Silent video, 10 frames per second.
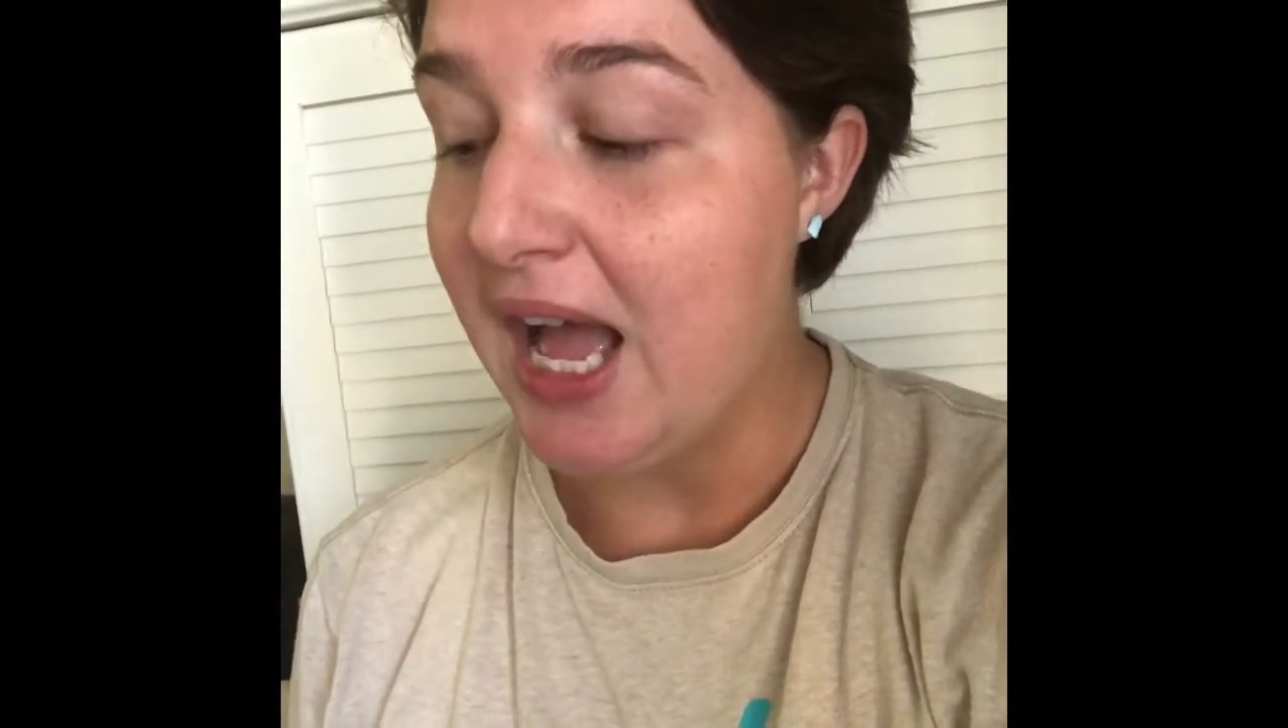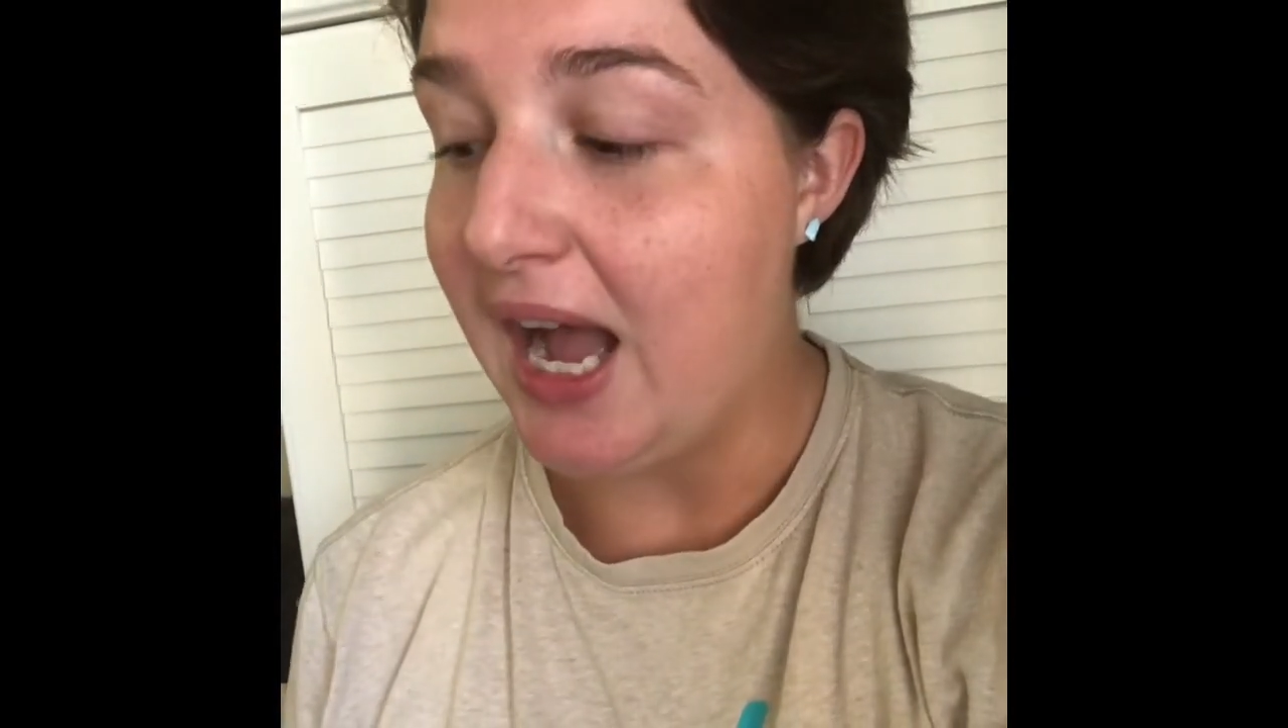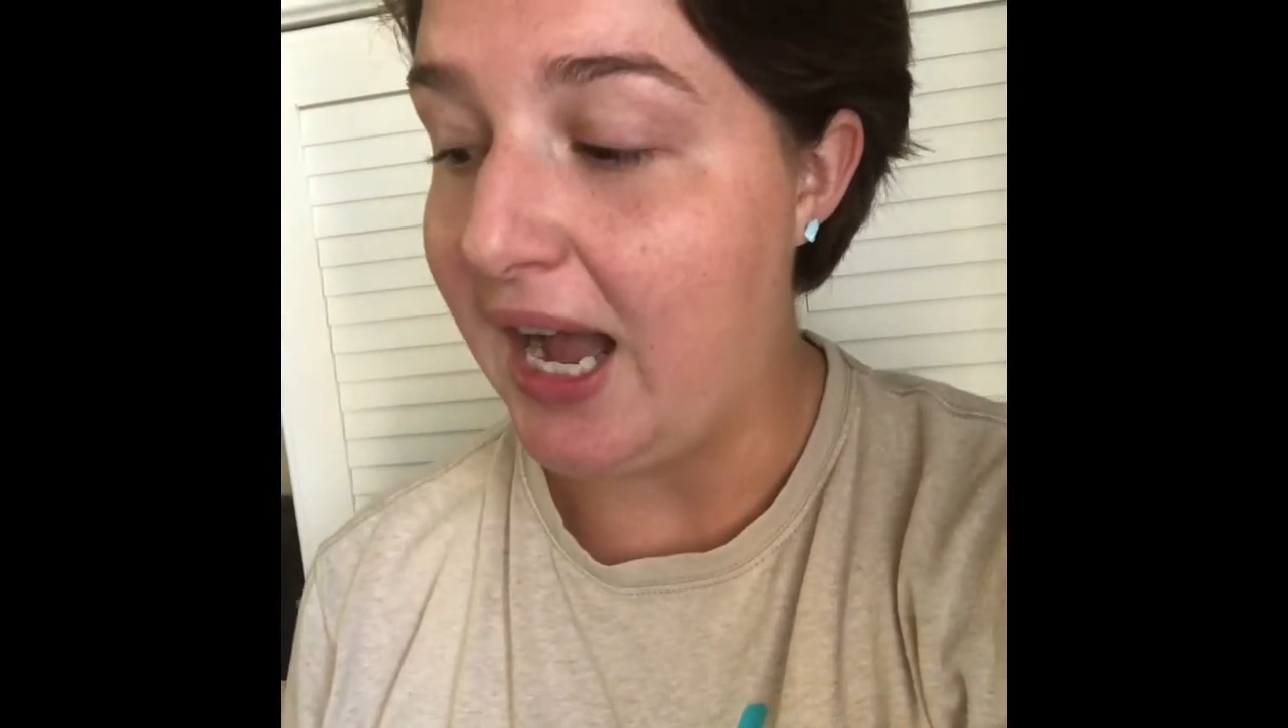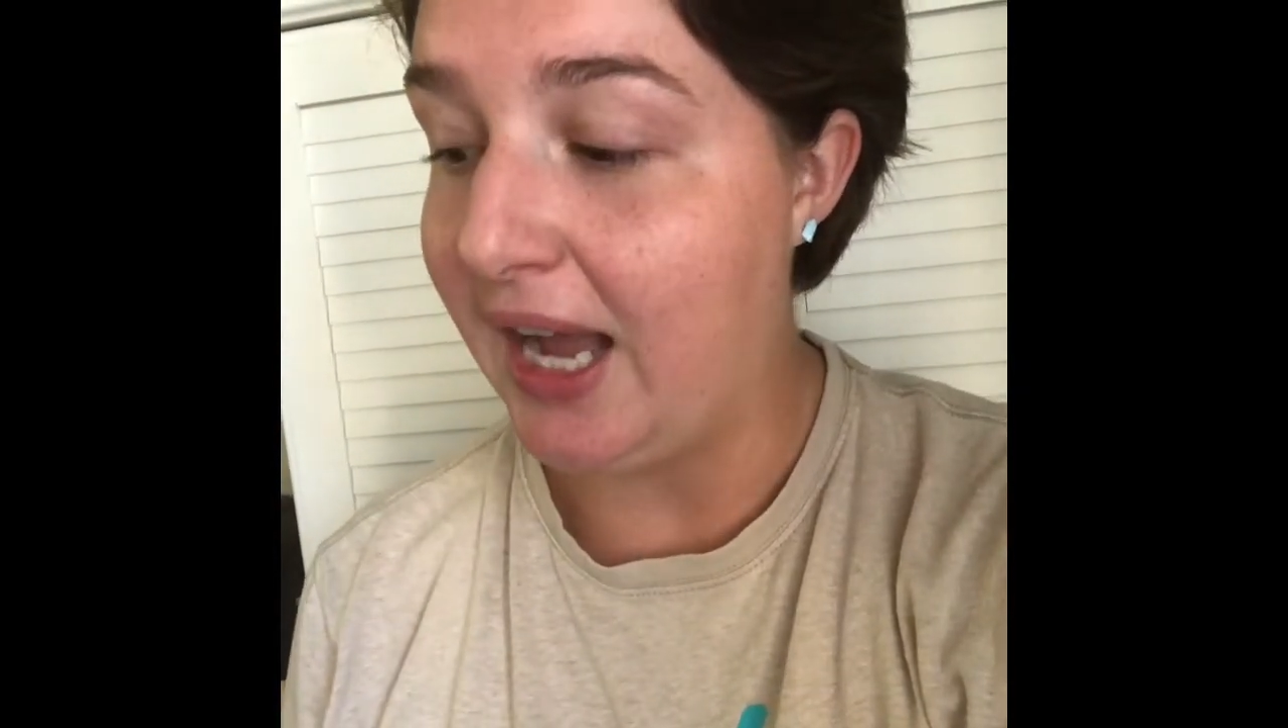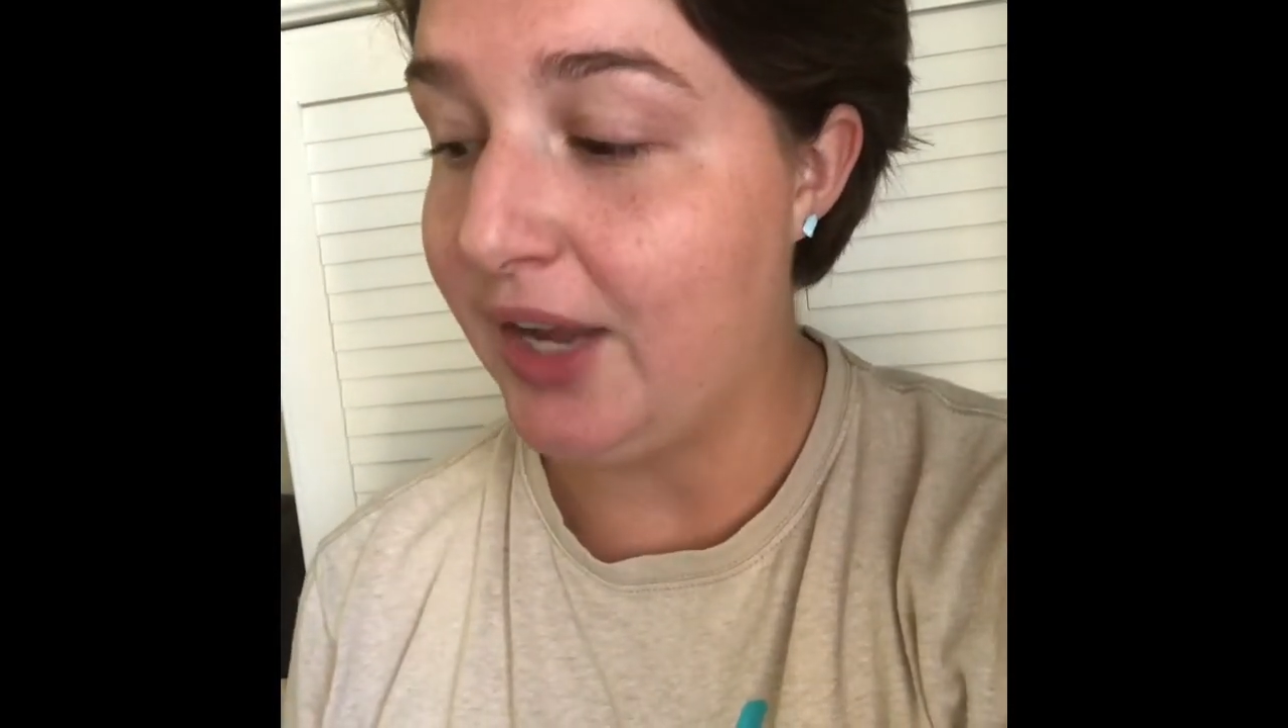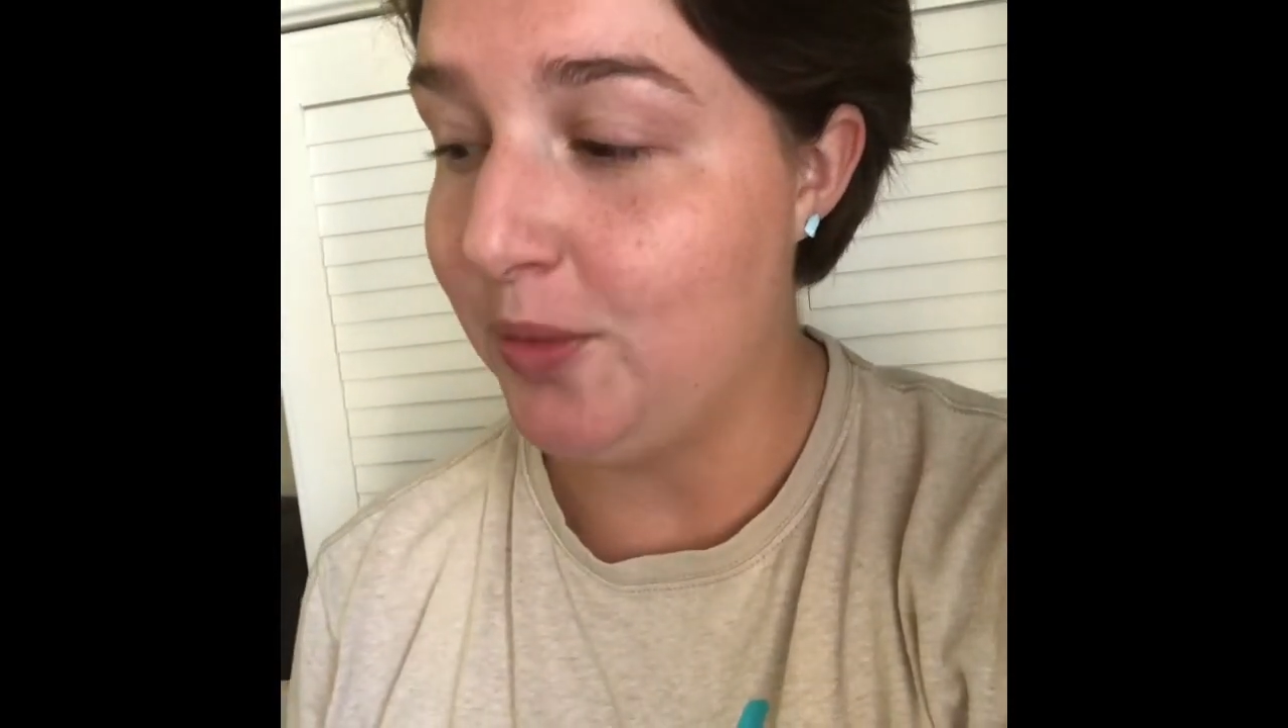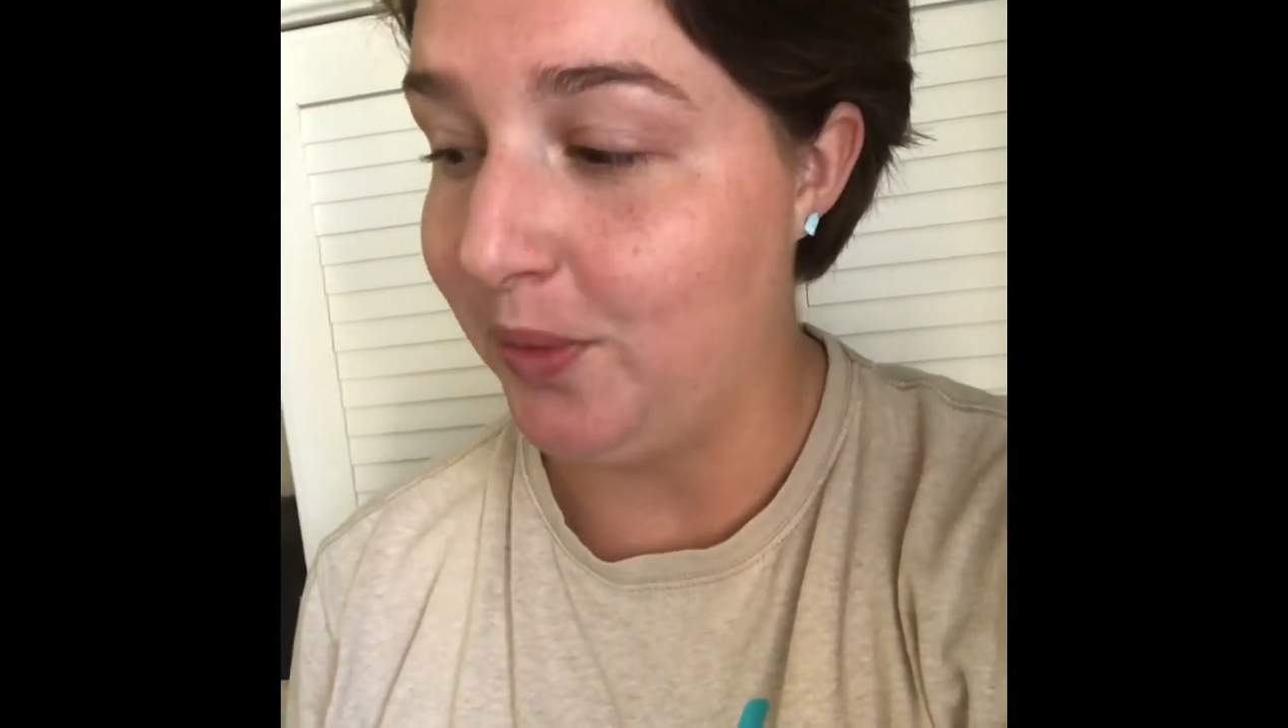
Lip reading: I